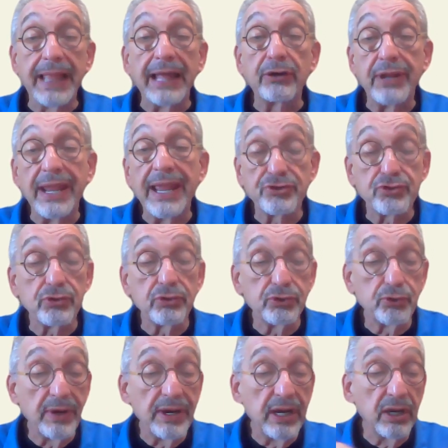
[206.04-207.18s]
bladder
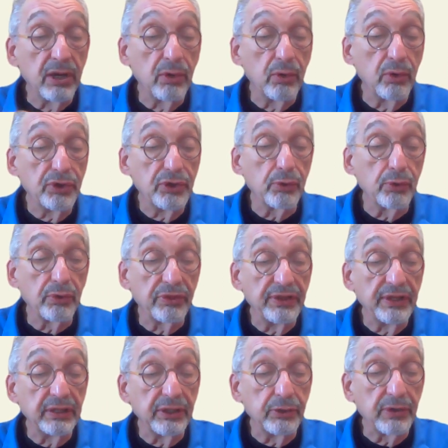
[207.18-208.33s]
cancer or
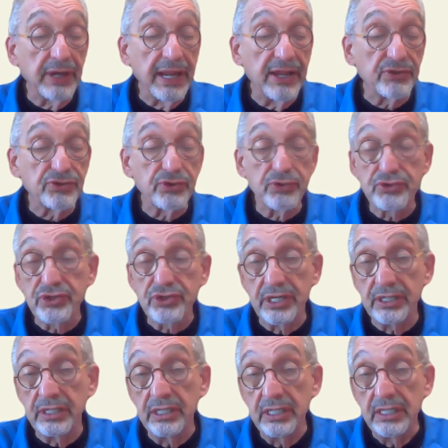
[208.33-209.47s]
urothelial cancers,
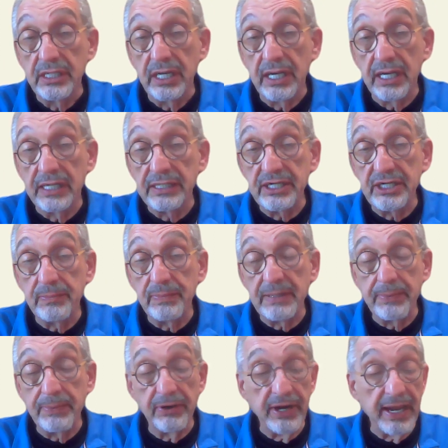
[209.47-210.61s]
and need to
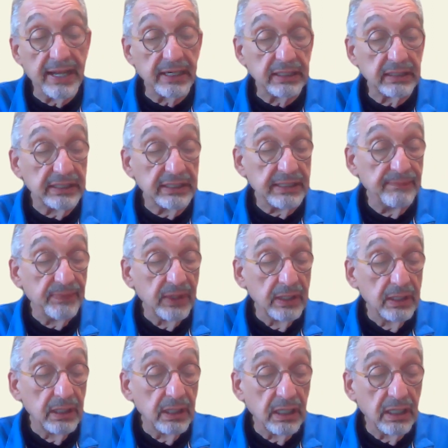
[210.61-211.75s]
be periodically
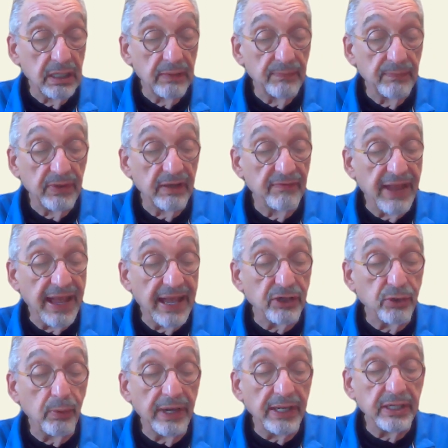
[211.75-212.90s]

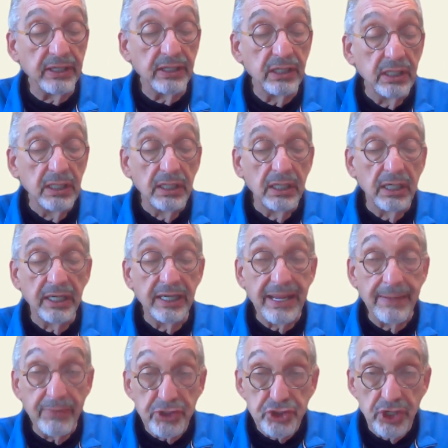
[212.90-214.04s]
evaluated.
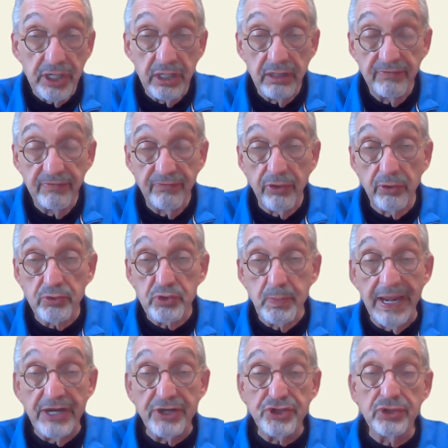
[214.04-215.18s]
Imaging for
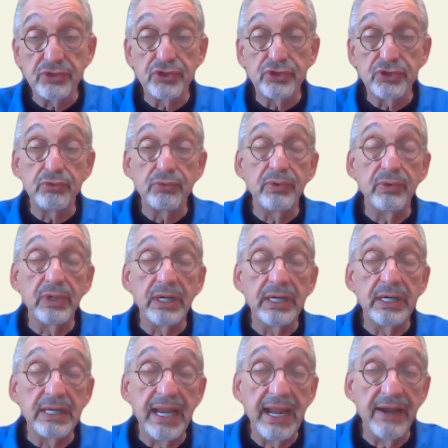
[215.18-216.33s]
those patients who
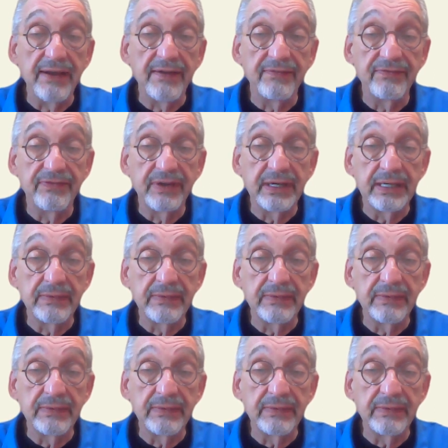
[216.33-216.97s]
have